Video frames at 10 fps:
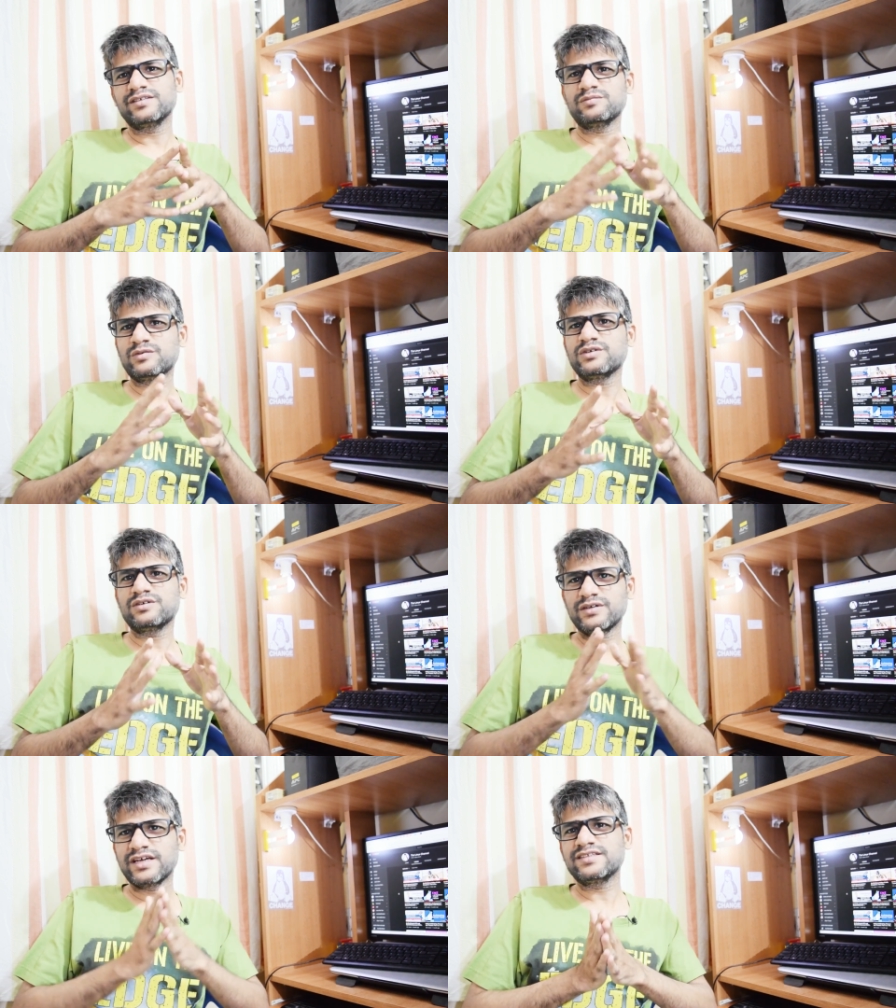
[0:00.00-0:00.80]
And
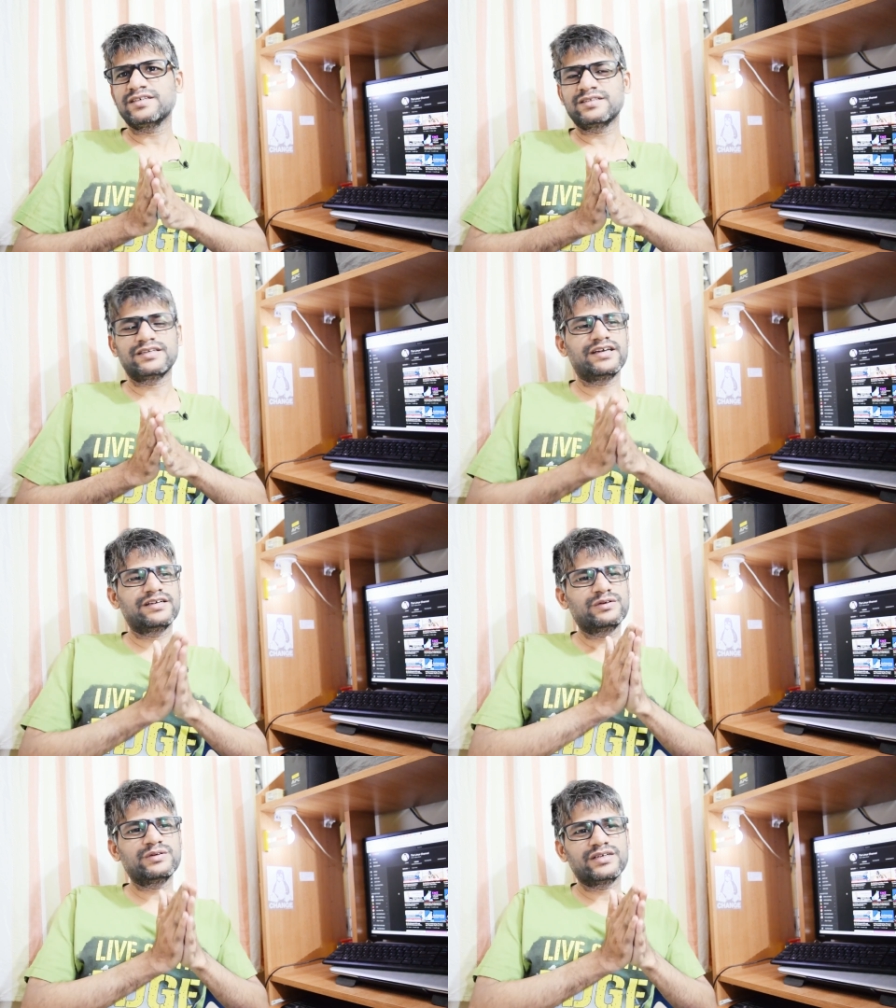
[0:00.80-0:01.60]
moreover, as I say,
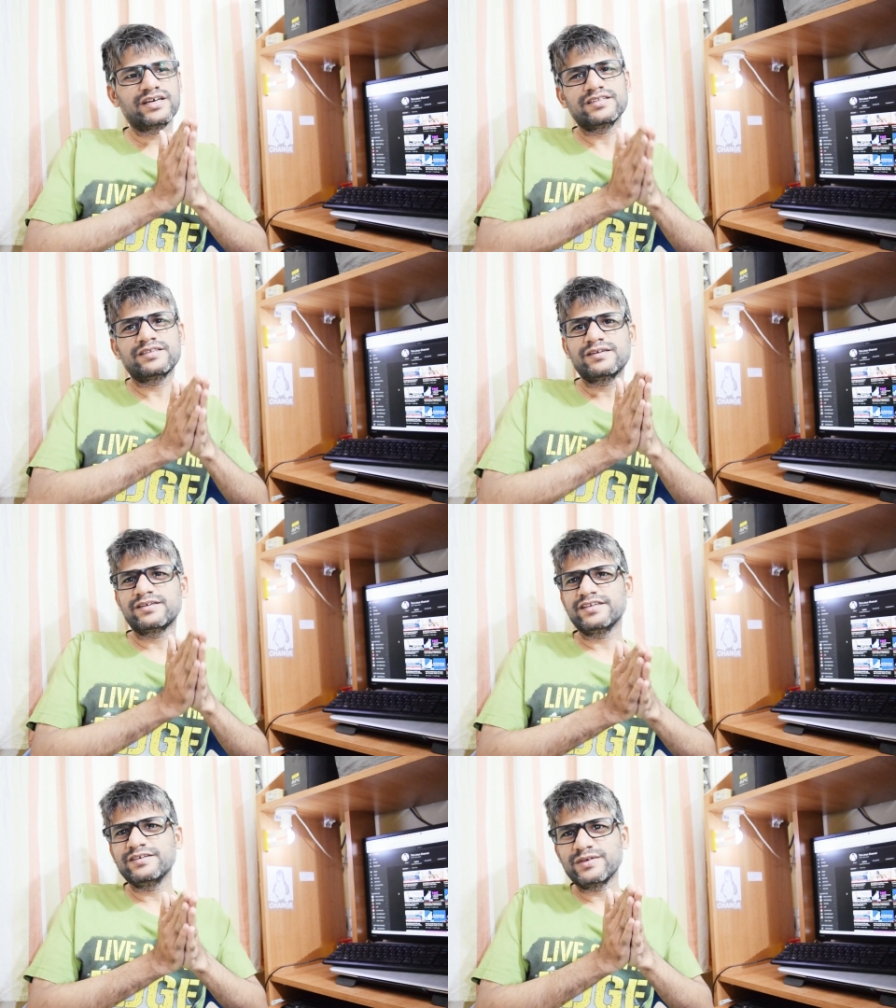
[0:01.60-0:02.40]
I don't
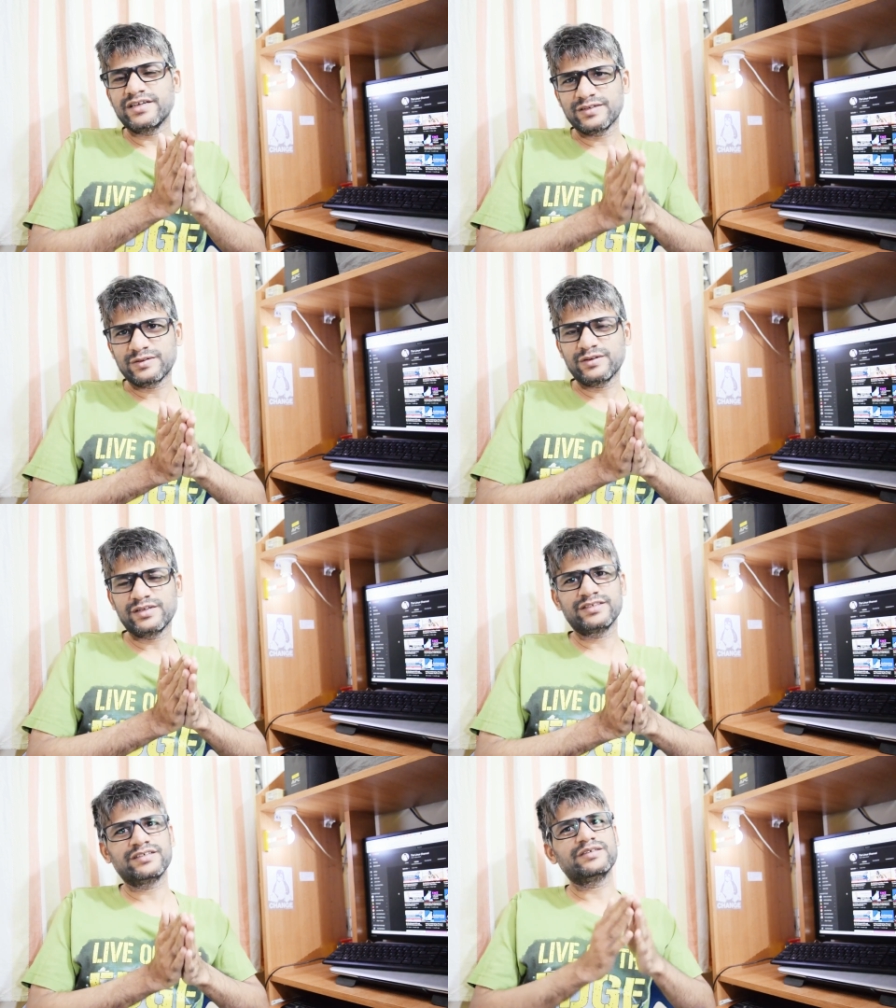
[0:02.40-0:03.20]
consult anywhere
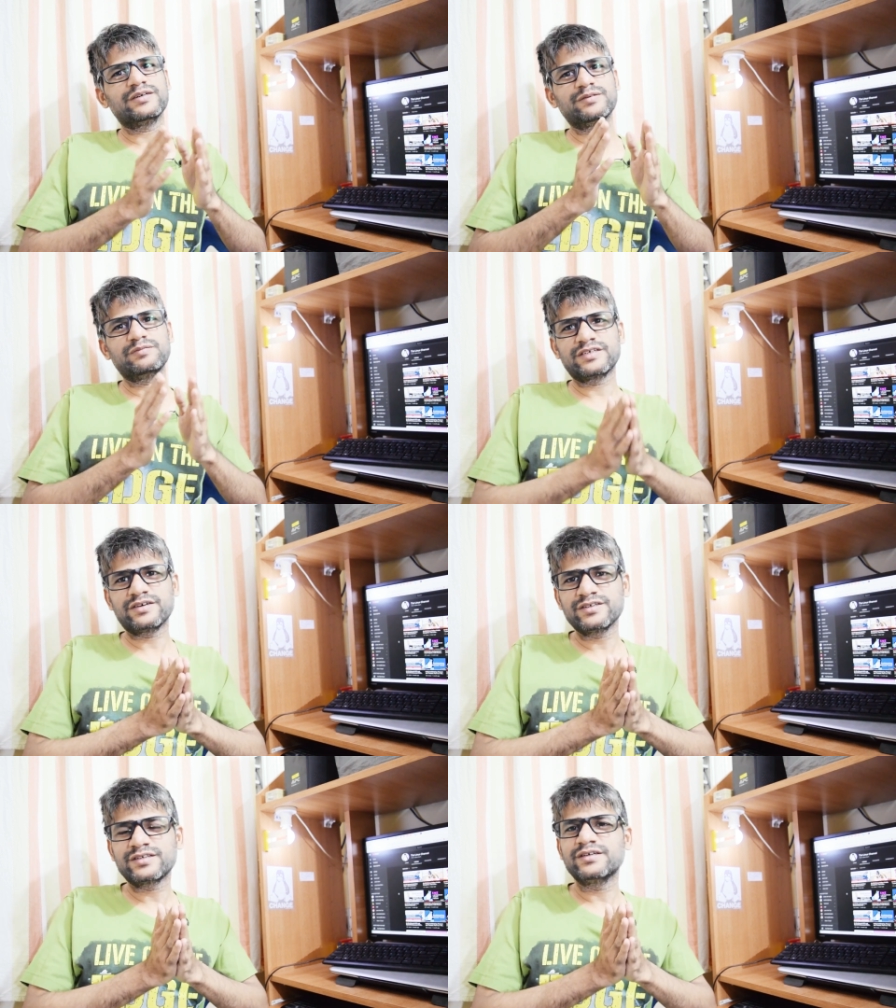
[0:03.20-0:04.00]
astrology, uh,
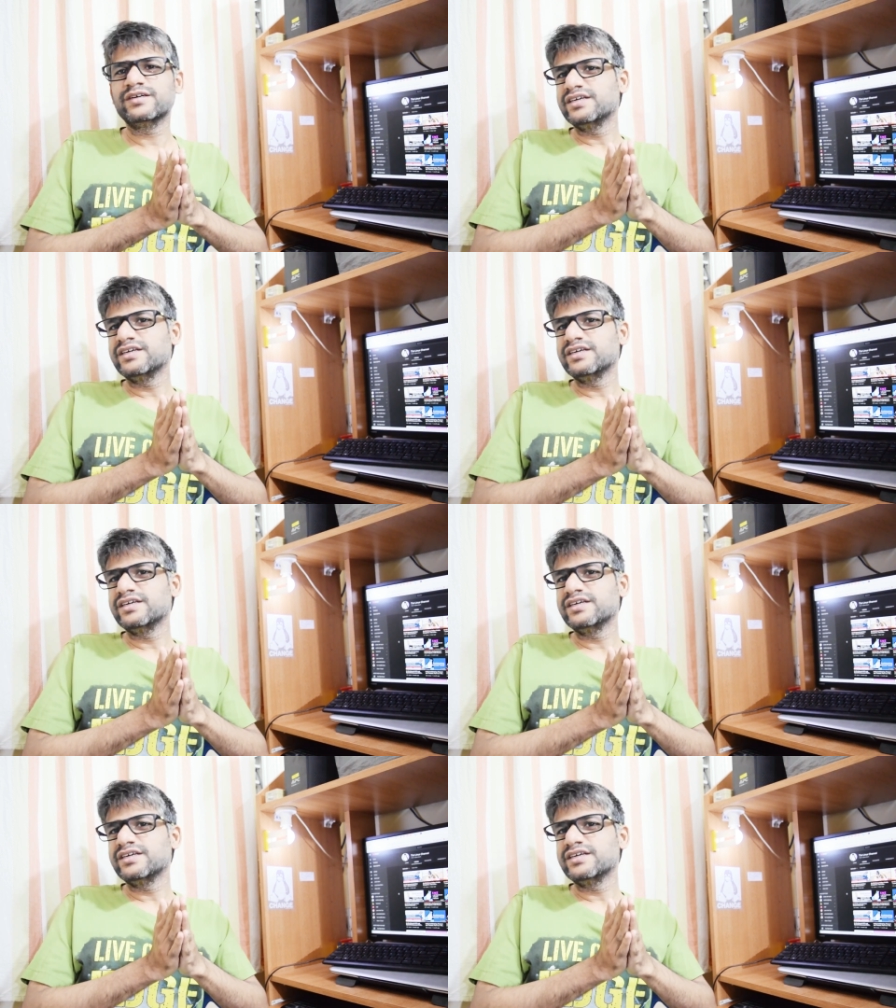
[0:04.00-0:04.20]
because uh,